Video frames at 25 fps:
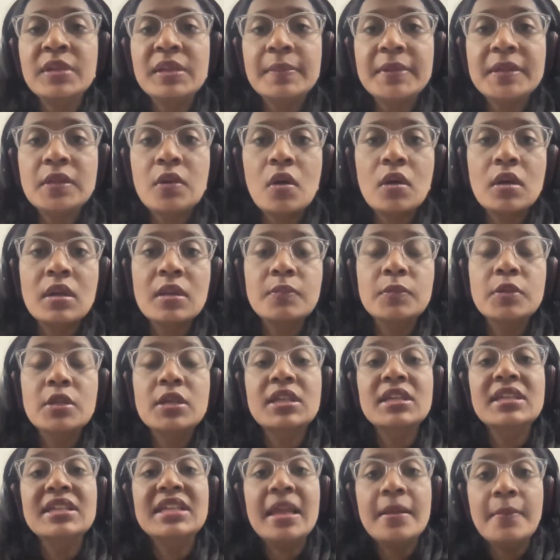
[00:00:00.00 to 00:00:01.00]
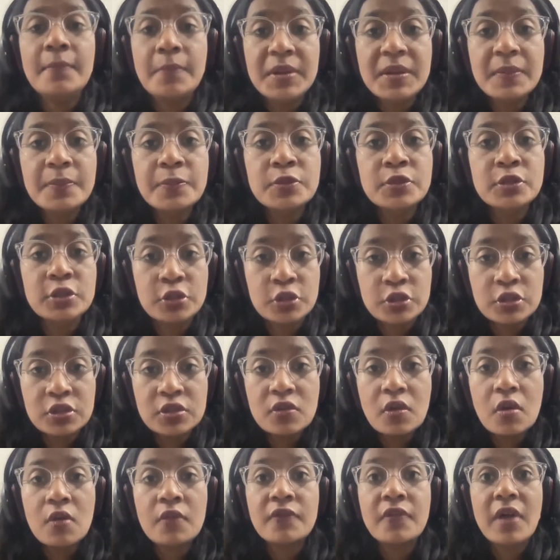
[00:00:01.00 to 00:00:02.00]
be talking the contemporary
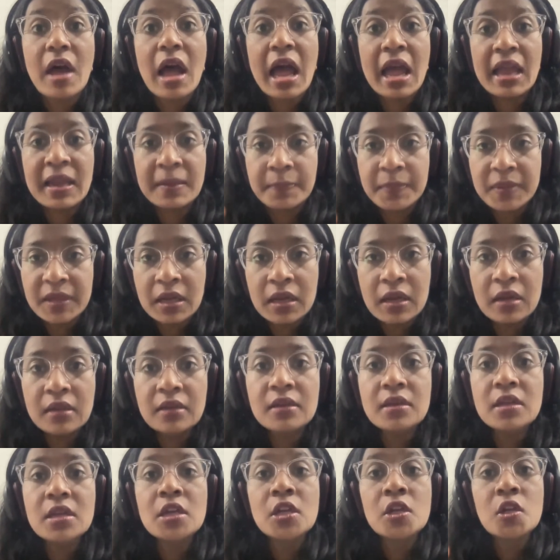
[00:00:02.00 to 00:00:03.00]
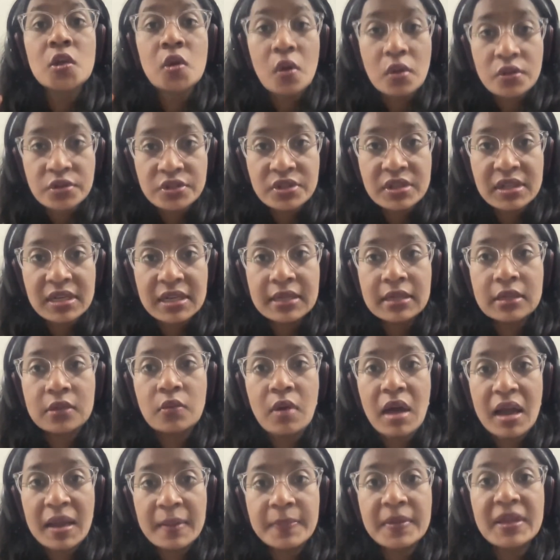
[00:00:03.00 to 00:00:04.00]
position of IPR, laws related to
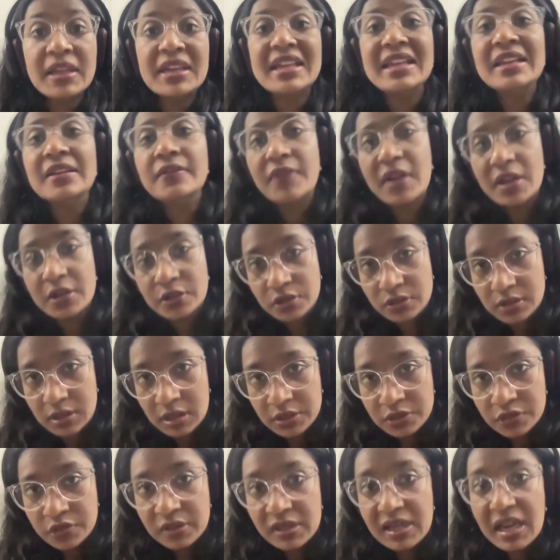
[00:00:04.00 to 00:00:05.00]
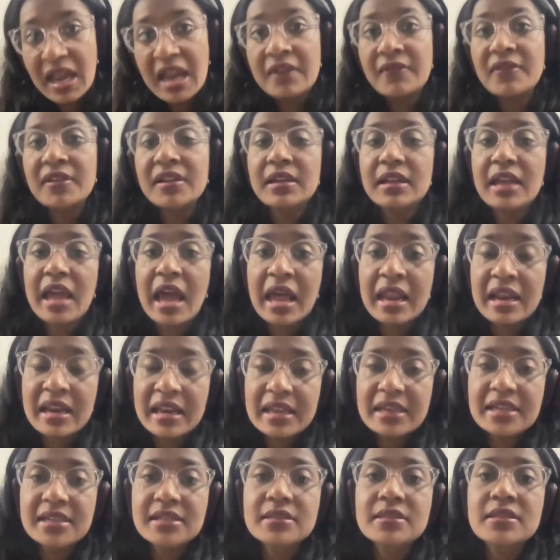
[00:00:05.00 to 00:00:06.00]
IPR in fashion industry, and we'll
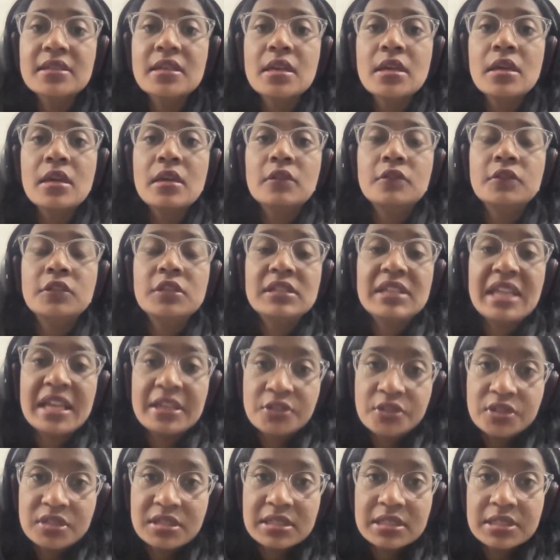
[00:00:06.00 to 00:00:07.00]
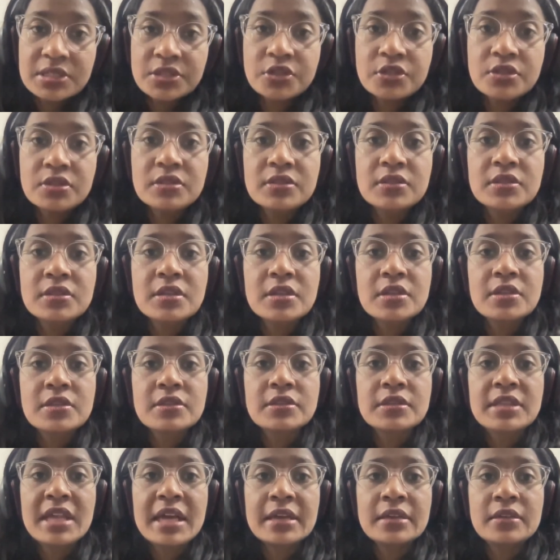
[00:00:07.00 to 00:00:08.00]
analyze the legislations
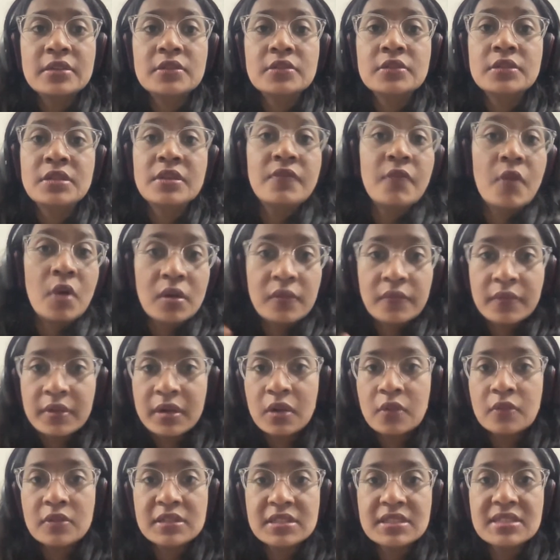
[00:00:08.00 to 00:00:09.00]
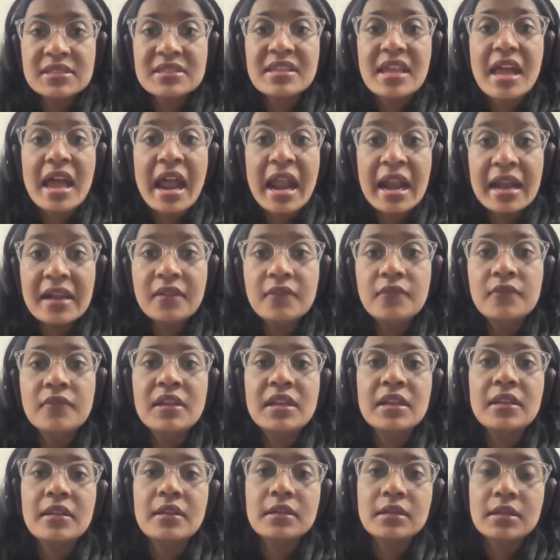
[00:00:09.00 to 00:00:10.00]
that revolve around this, and
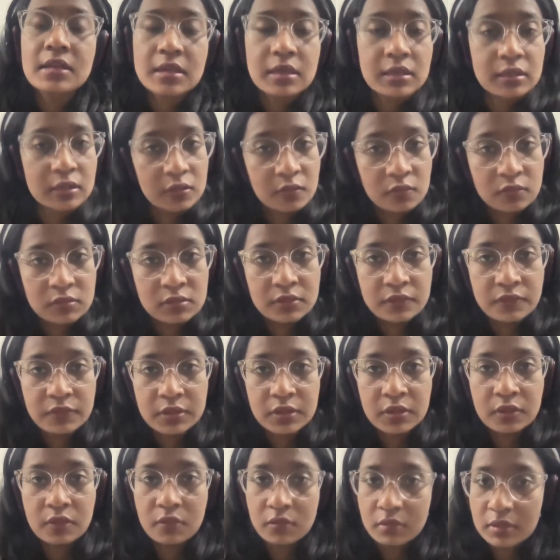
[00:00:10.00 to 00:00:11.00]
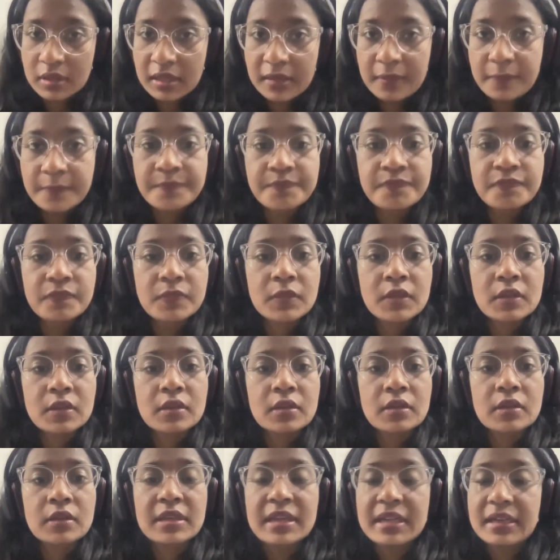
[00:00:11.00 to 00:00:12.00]
we'll conclude the video. Okay,
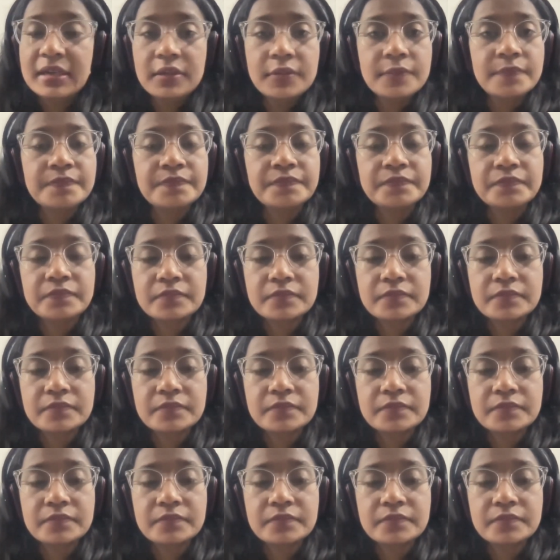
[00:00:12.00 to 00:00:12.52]
right?